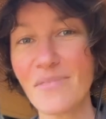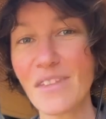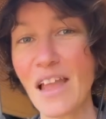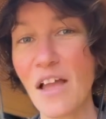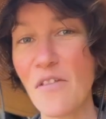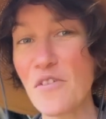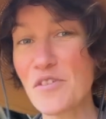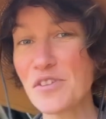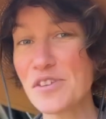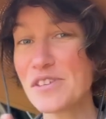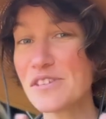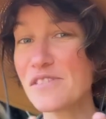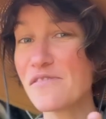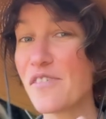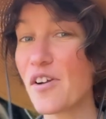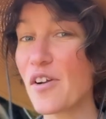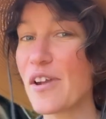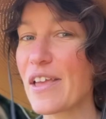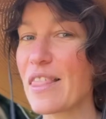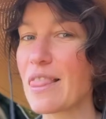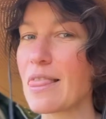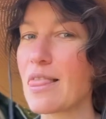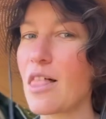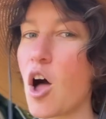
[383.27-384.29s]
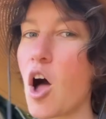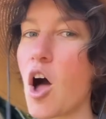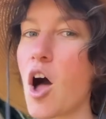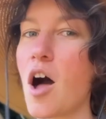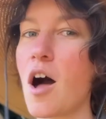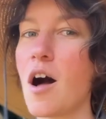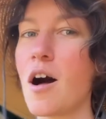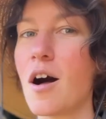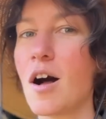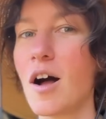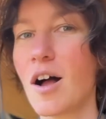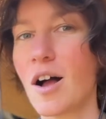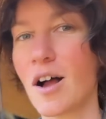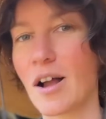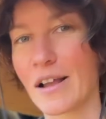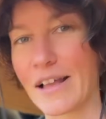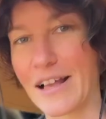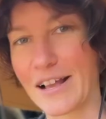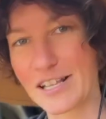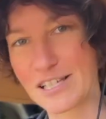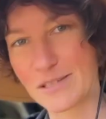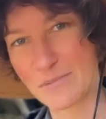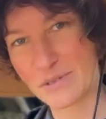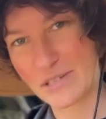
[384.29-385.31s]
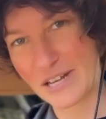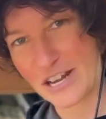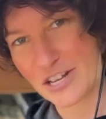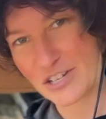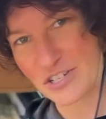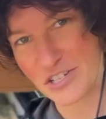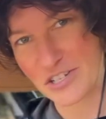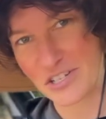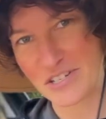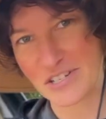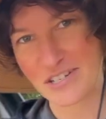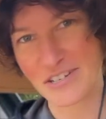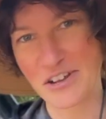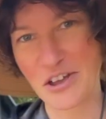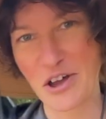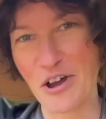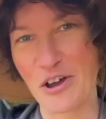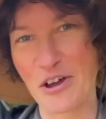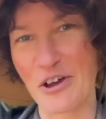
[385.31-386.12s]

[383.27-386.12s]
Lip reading: This is a very long explanation